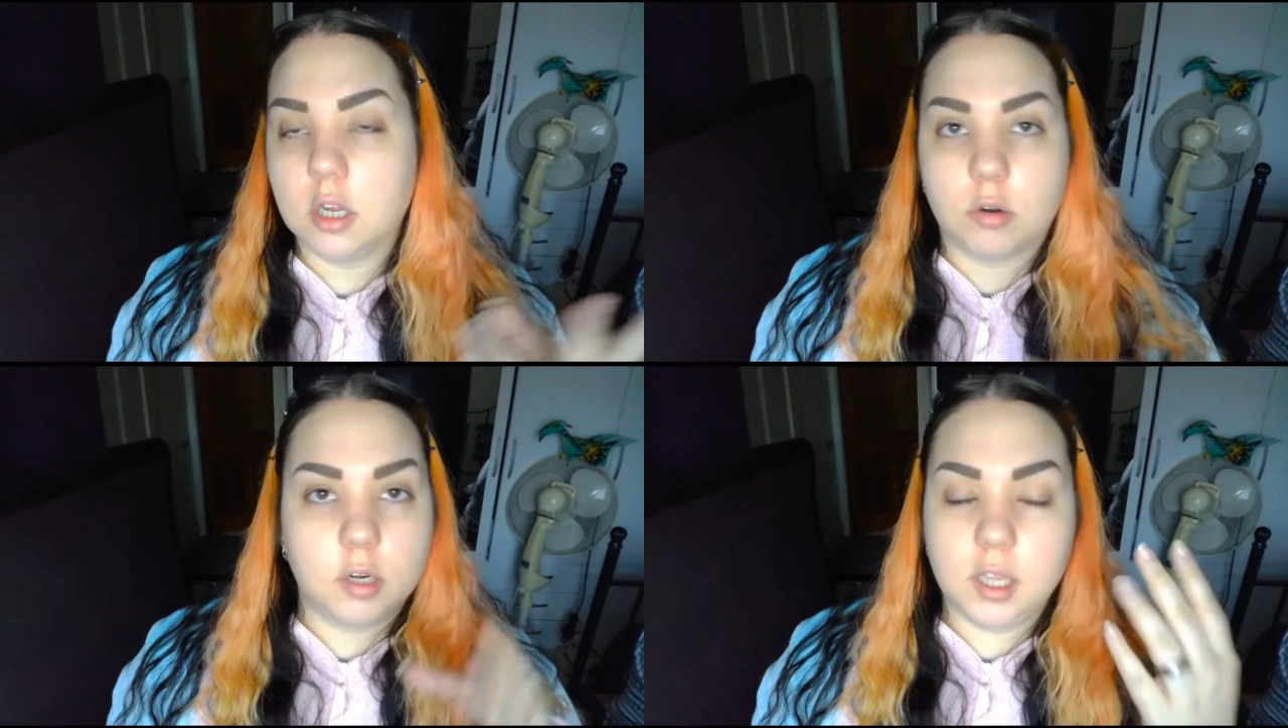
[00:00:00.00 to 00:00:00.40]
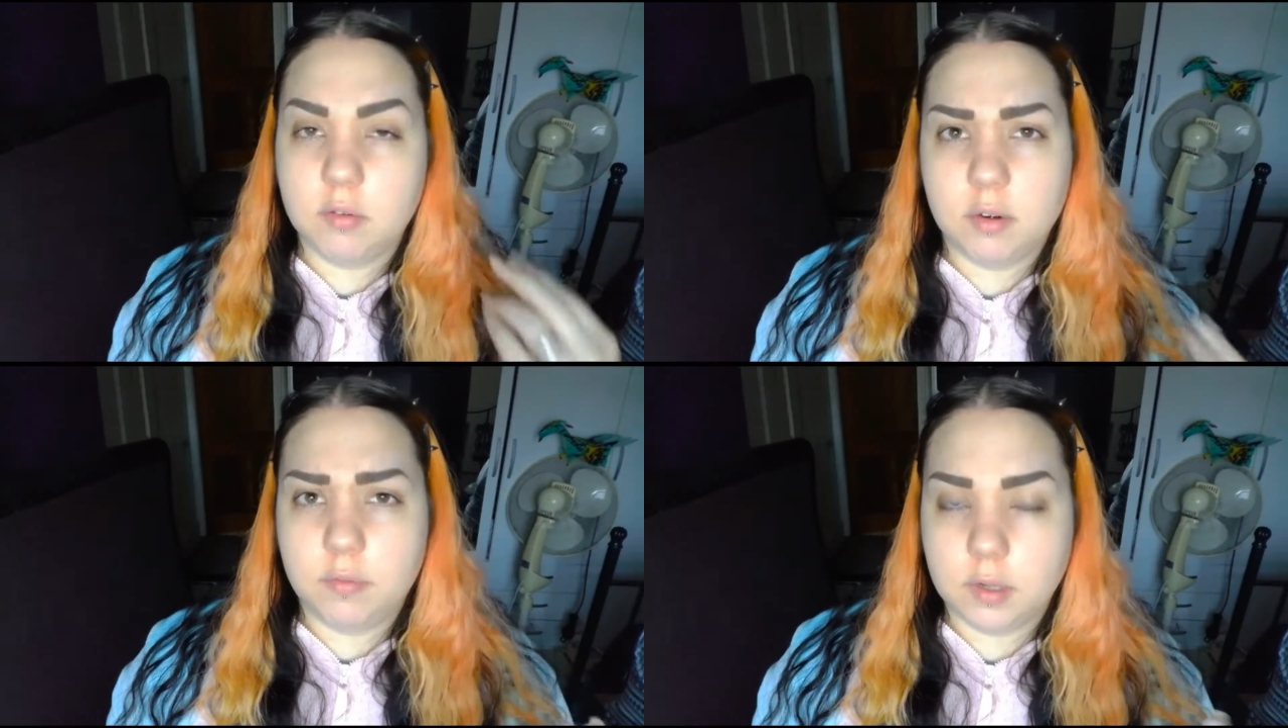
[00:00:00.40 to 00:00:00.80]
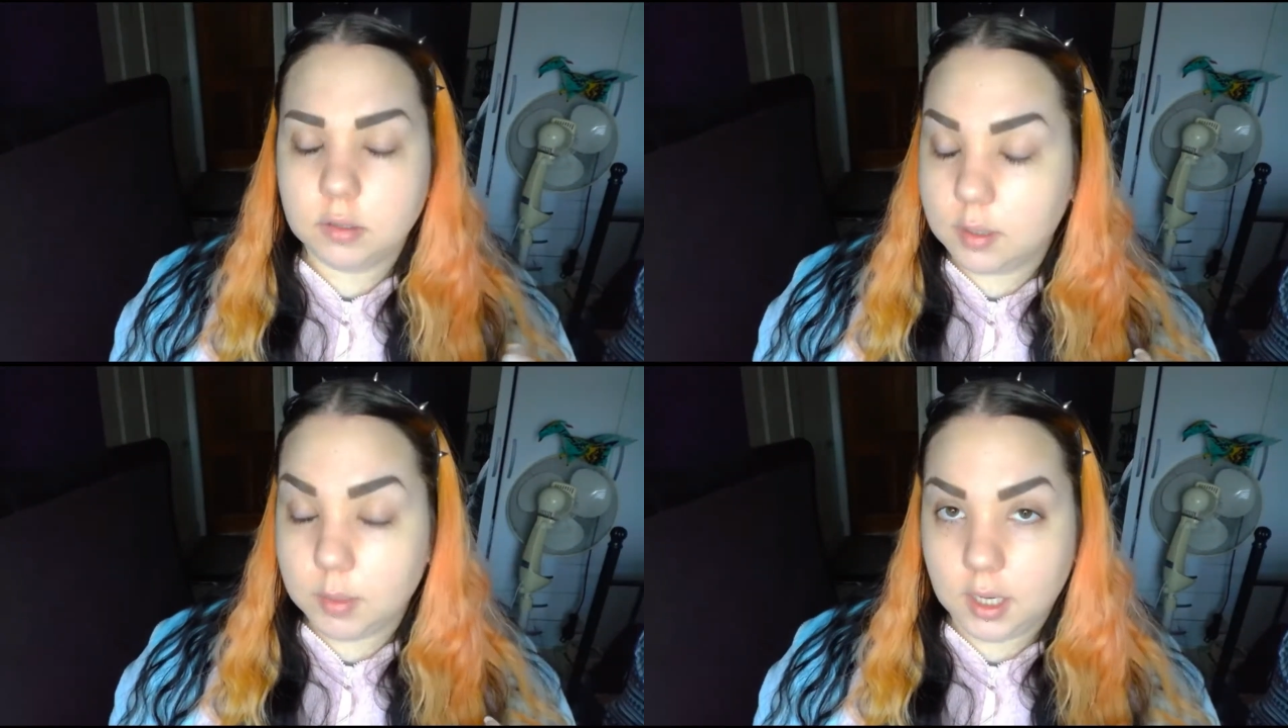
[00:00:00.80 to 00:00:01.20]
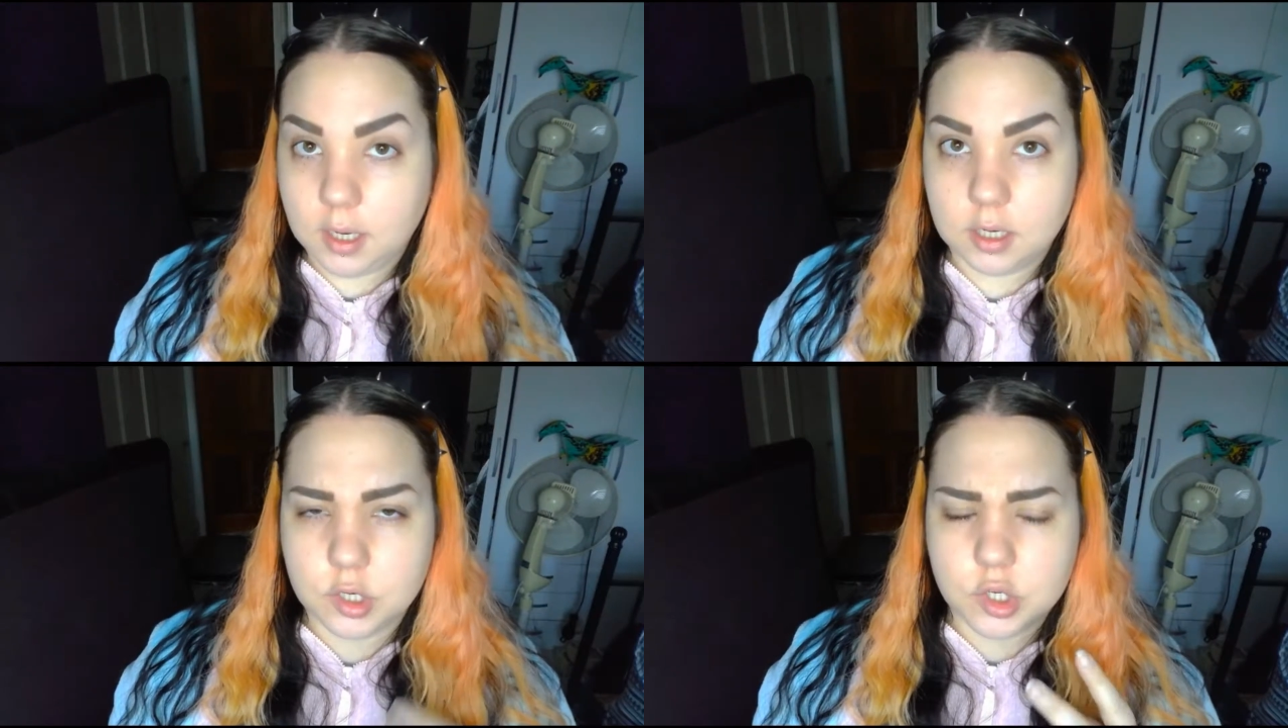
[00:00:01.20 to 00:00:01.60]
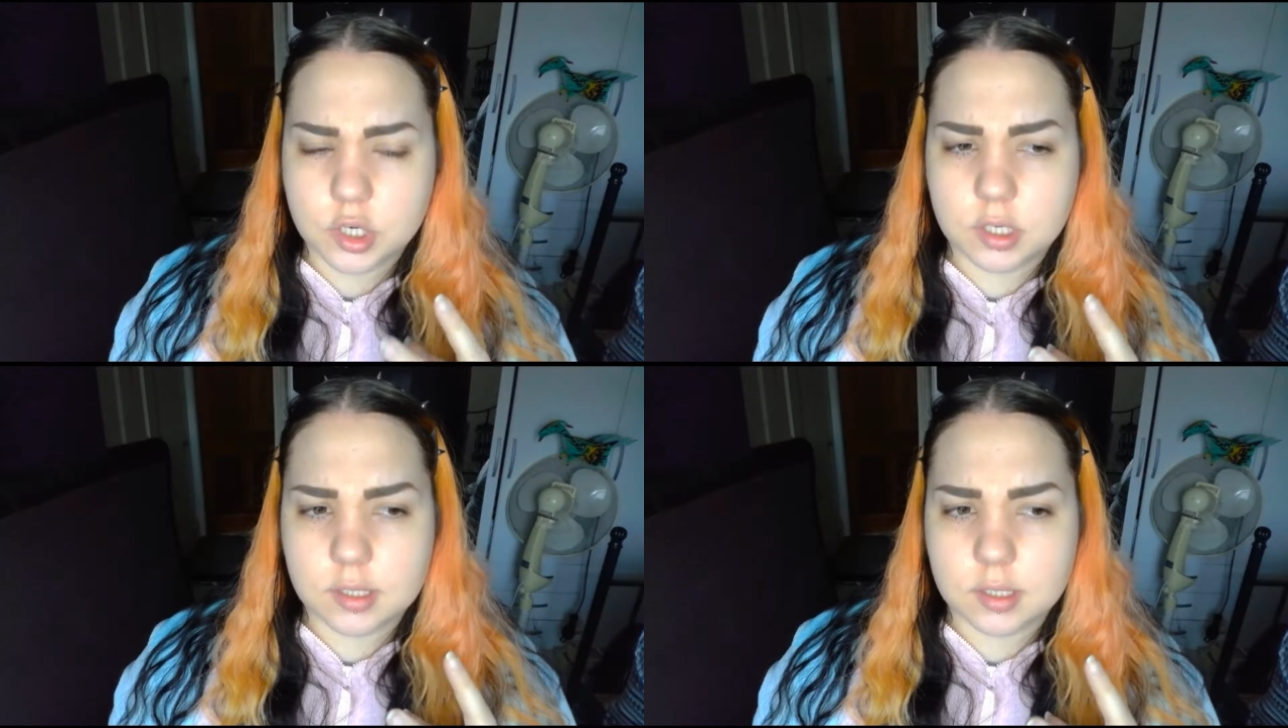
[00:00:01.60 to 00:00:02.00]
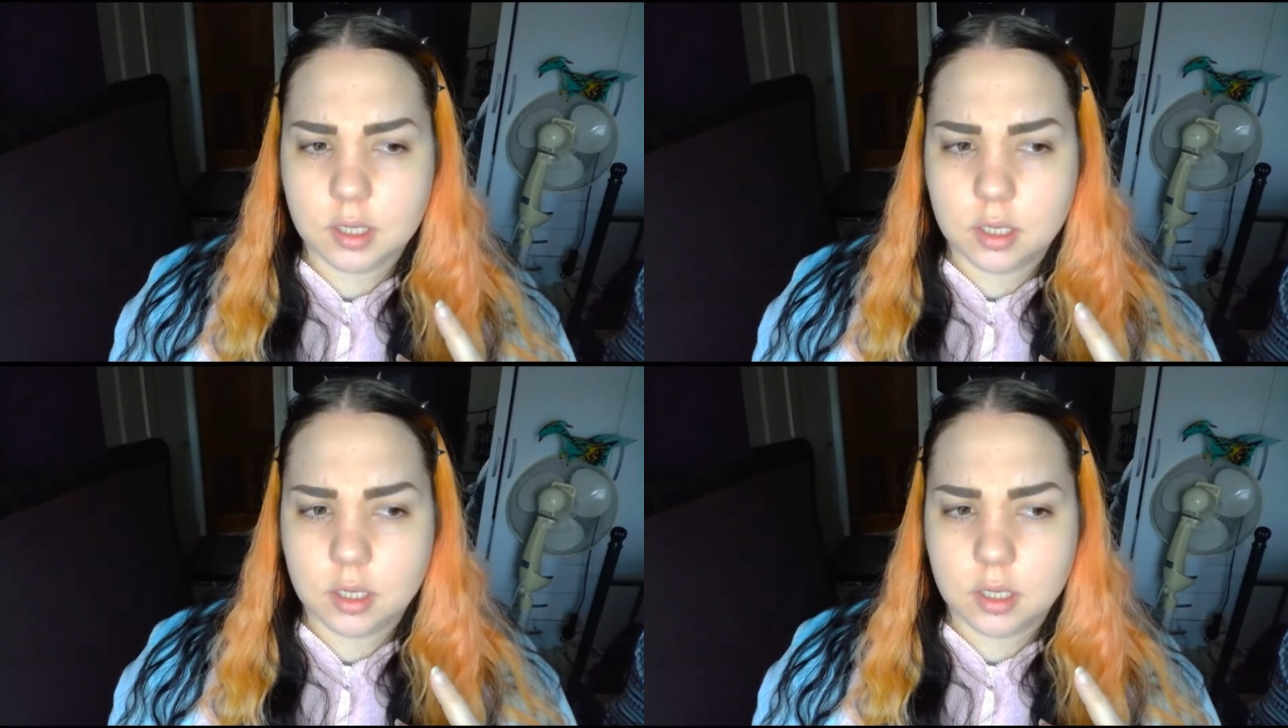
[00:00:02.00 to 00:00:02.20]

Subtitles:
or even fill them in, it's just